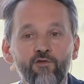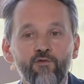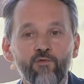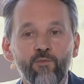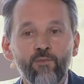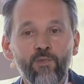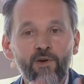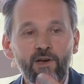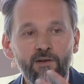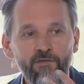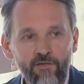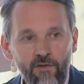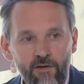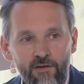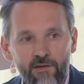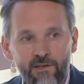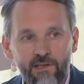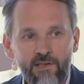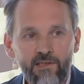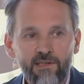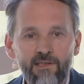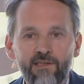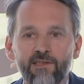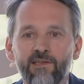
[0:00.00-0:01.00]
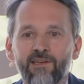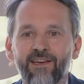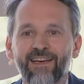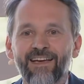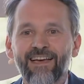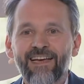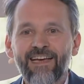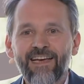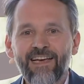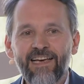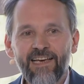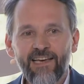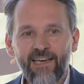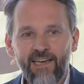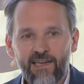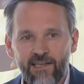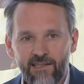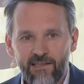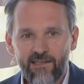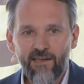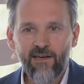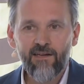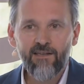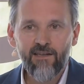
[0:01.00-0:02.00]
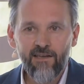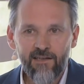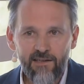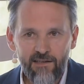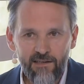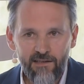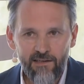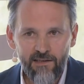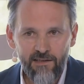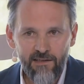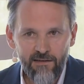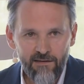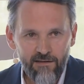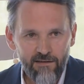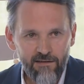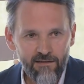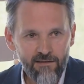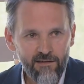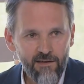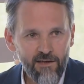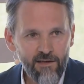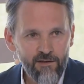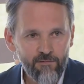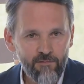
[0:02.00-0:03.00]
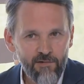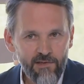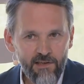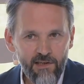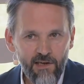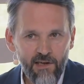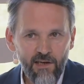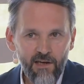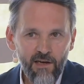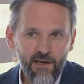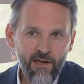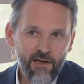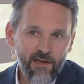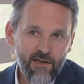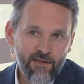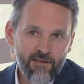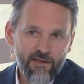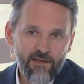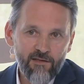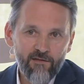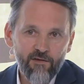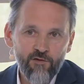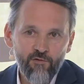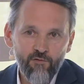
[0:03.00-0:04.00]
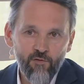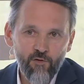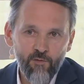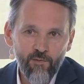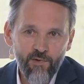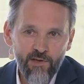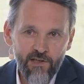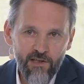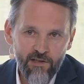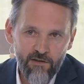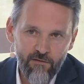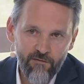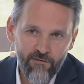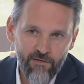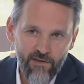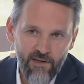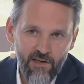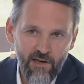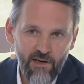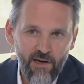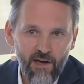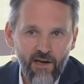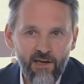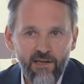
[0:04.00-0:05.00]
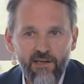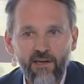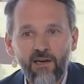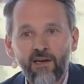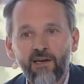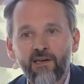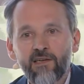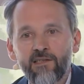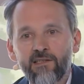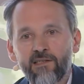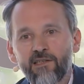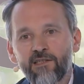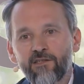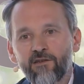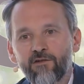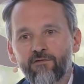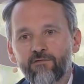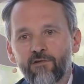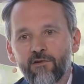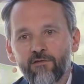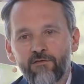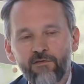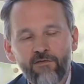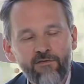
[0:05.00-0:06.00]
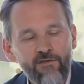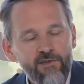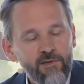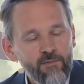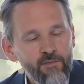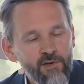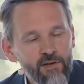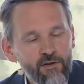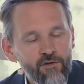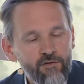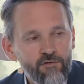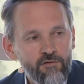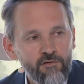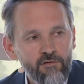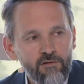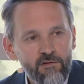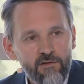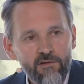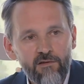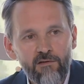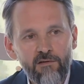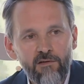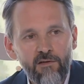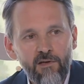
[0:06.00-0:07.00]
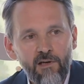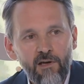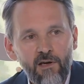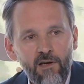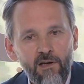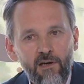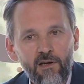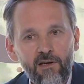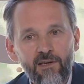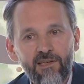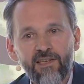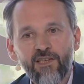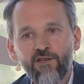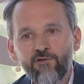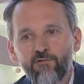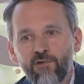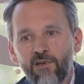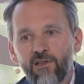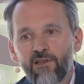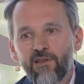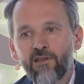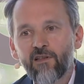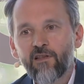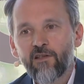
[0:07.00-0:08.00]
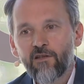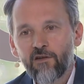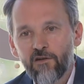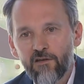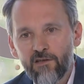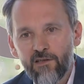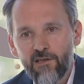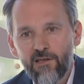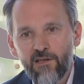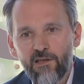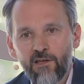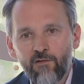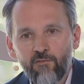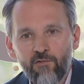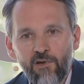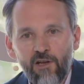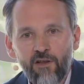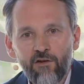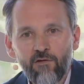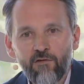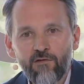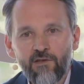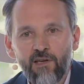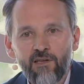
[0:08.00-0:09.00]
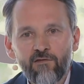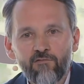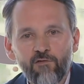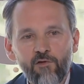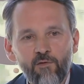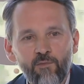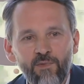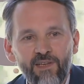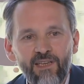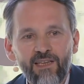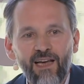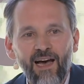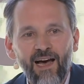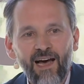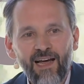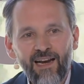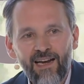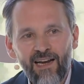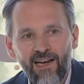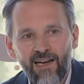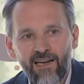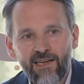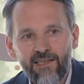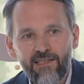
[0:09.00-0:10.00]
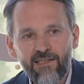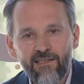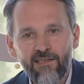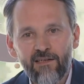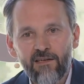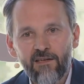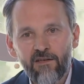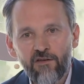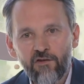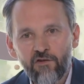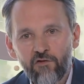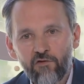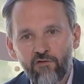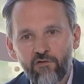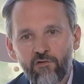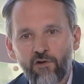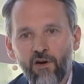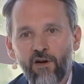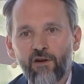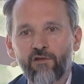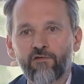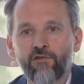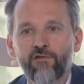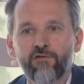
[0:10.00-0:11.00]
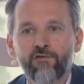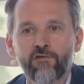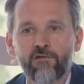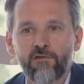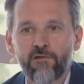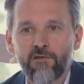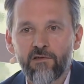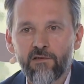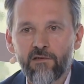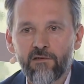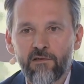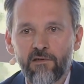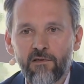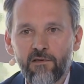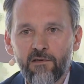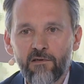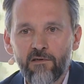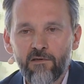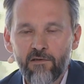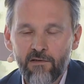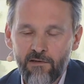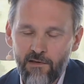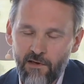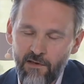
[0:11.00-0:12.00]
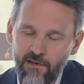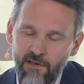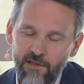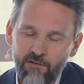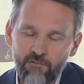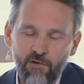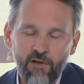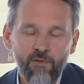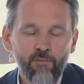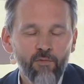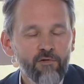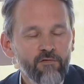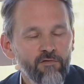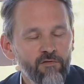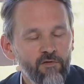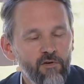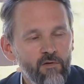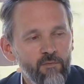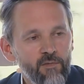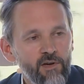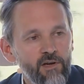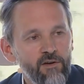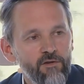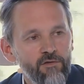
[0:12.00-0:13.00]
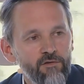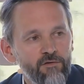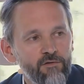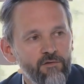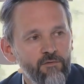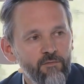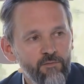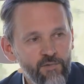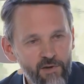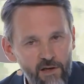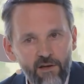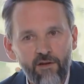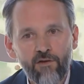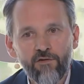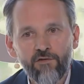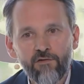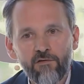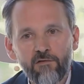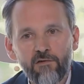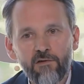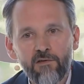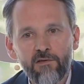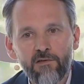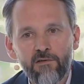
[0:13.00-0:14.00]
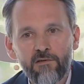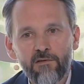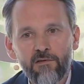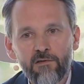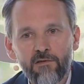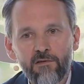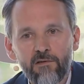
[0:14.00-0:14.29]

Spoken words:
to pay for these externalities, as we say, then it will be something like 650 million euros. In 2030, we'll know that will be at least 200 euros. Then it's 1.4 million billion euros.